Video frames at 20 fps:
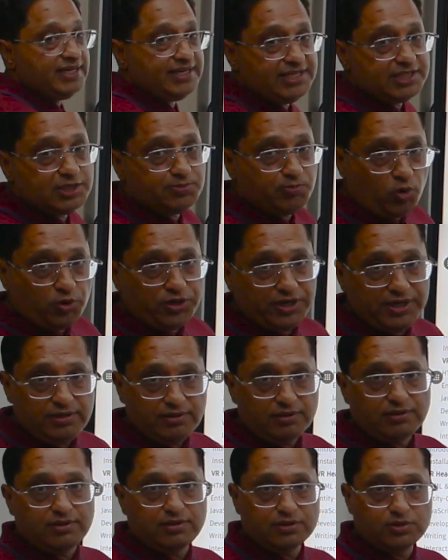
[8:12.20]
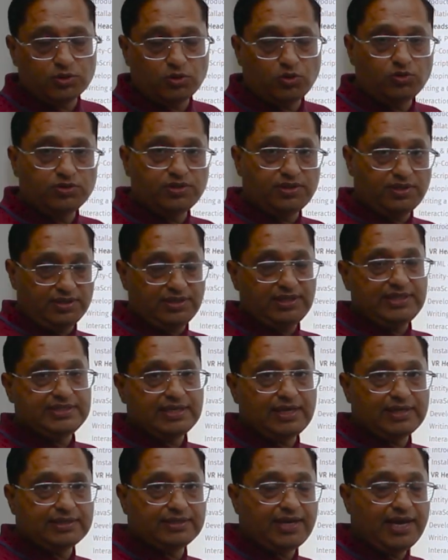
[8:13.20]
it is supporting. So these
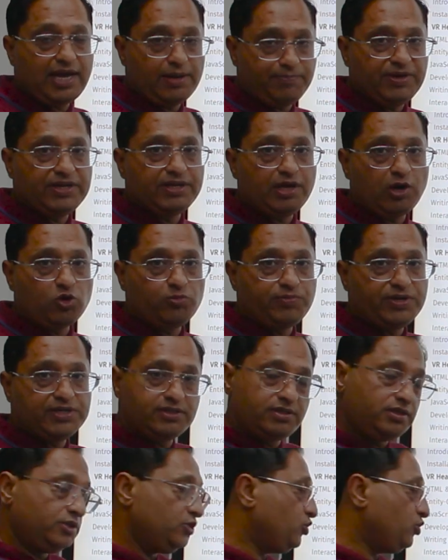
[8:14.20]
are the helping documents.